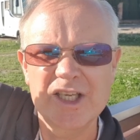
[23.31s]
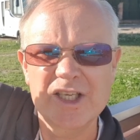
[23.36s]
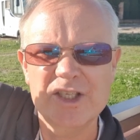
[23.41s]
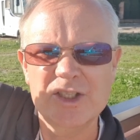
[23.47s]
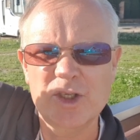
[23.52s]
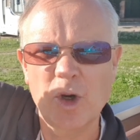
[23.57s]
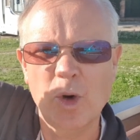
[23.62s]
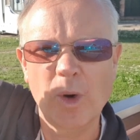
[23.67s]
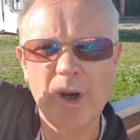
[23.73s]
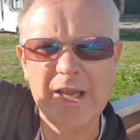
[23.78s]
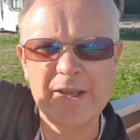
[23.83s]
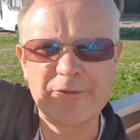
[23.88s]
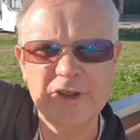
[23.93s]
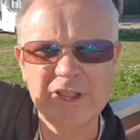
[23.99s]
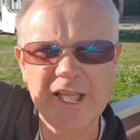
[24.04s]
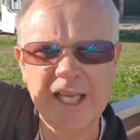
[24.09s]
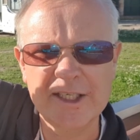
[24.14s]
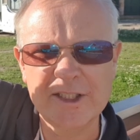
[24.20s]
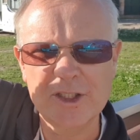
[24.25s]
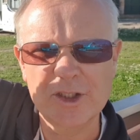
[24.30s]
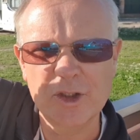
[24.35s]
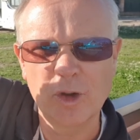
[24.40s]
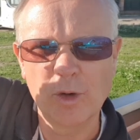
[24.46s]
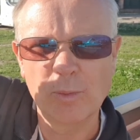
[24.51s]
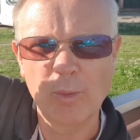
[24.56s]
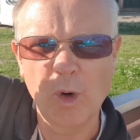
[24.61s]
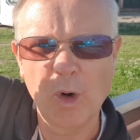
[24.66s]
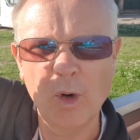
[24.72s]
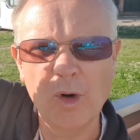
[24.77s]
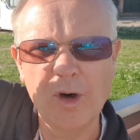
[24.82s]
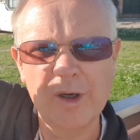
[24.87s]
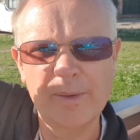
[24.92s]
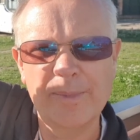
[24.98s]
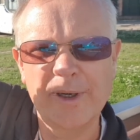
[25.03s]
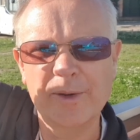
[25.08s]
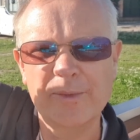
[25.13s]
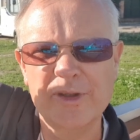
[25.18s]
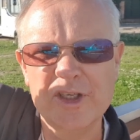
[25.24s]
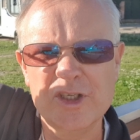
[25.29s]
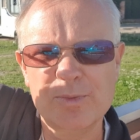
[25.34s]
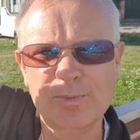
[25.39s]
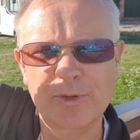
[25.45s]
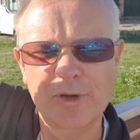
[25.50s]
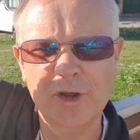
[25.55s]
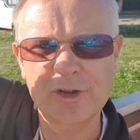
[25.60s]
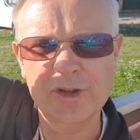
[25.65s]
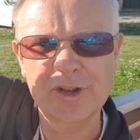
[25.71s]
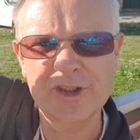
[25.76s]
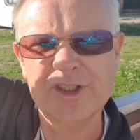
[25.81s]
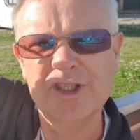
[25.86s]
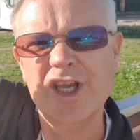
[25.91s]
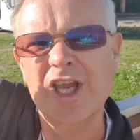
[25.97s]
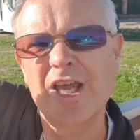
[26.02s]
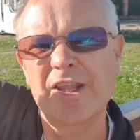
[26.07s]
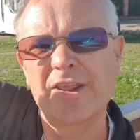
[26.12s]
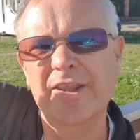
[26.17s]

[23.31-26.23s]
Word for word: So if you'd like to know more about this product,